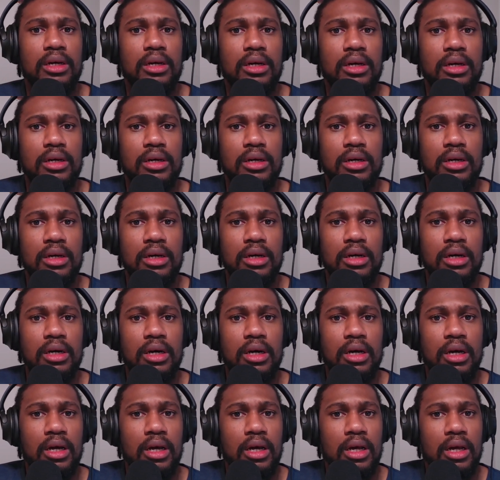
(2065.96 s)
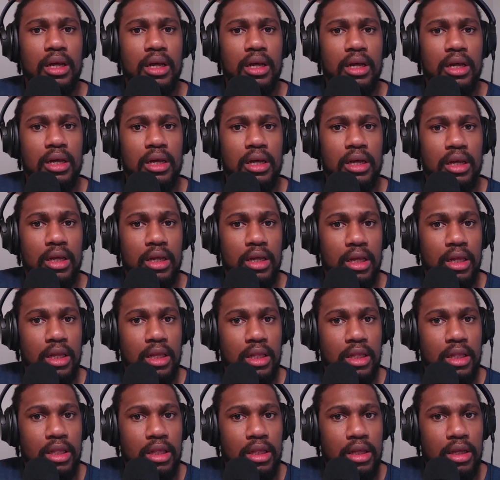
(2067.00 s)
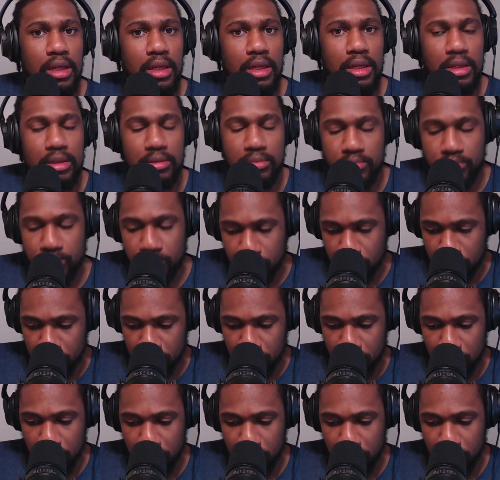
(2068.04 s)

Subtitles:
[no speech]